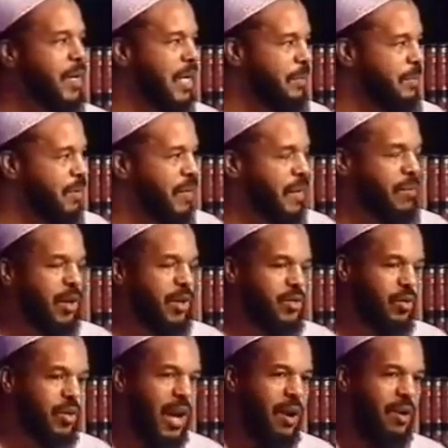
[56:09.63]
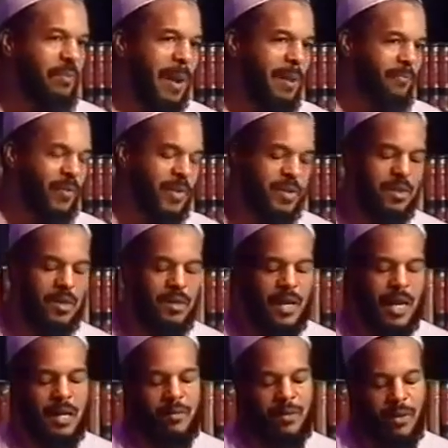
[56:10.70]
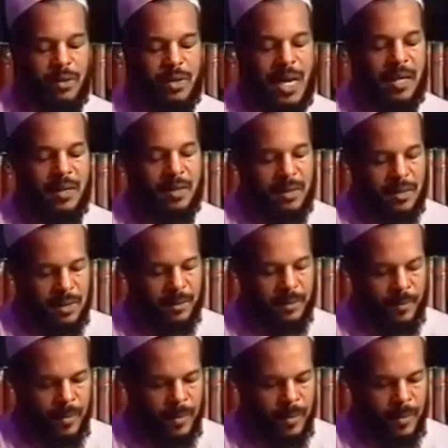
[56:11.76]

A number of them also carry pamphlets inside of their taxis.